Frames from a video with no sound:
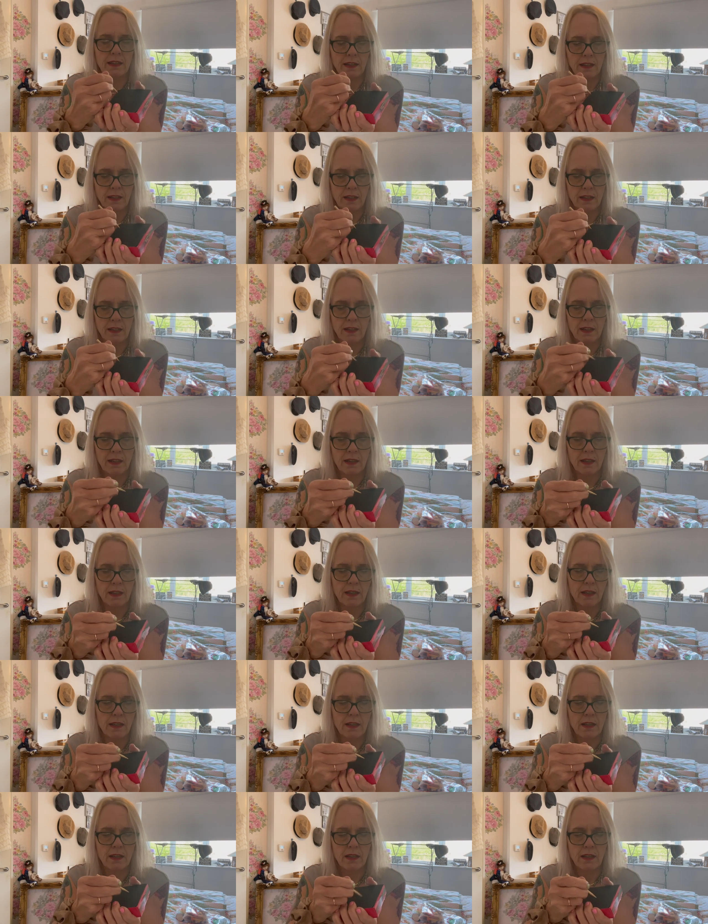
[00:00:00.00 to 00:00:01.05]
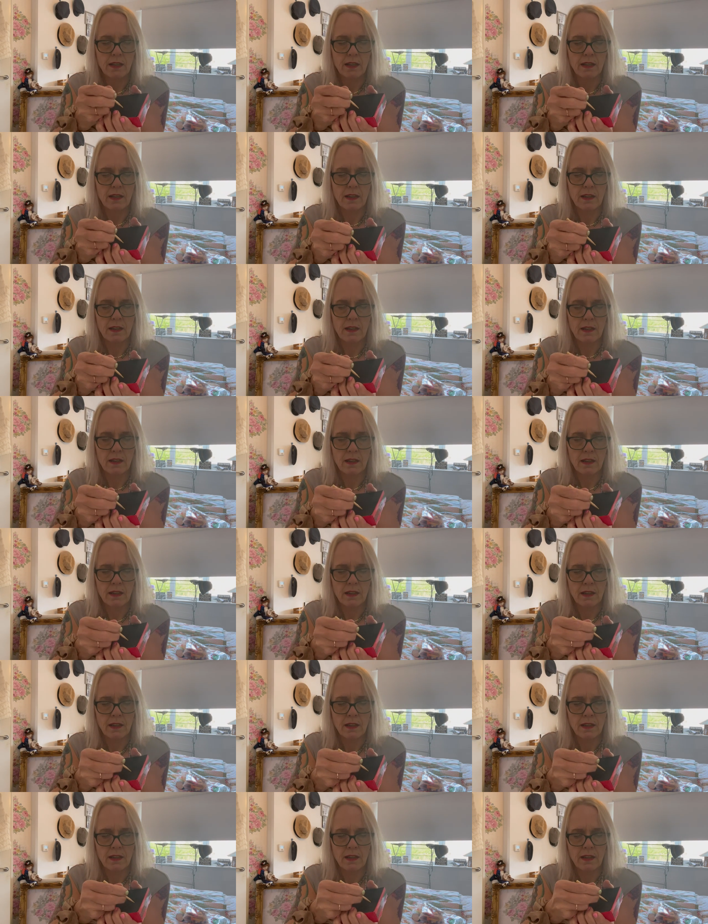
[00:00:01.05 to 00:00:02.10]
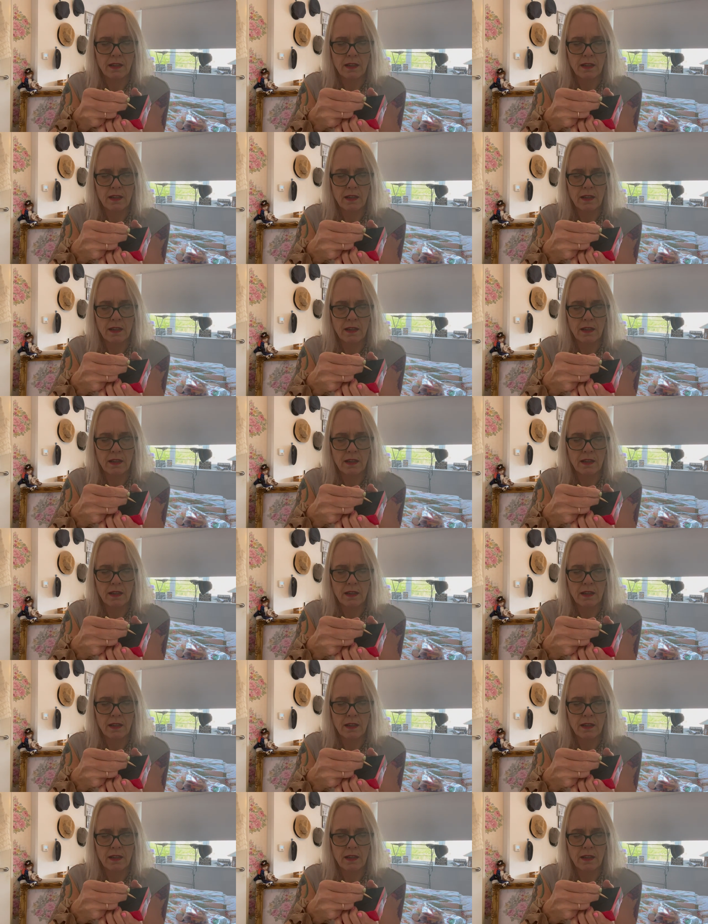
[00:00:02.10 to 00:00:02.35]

Nobody speaks.